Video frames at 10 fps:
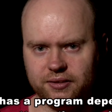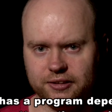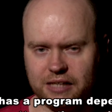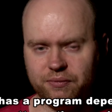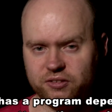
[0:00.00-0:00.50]

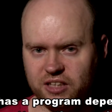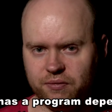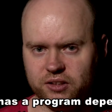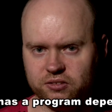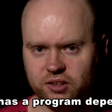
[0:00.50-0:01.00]

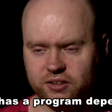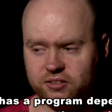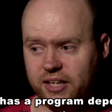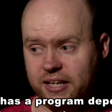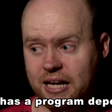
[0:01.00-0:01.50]

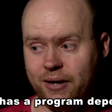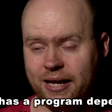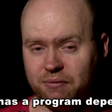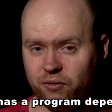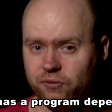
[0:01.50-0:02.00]
1176 and now I
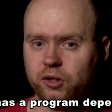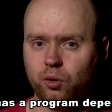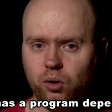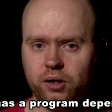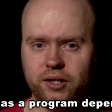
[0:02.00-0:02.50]
have a
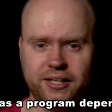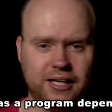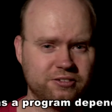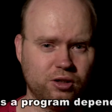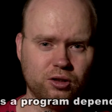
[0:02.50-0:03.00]
real one and
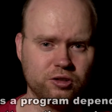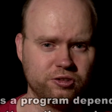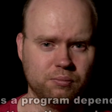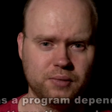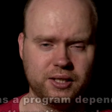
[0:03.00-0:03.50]
that's awesome.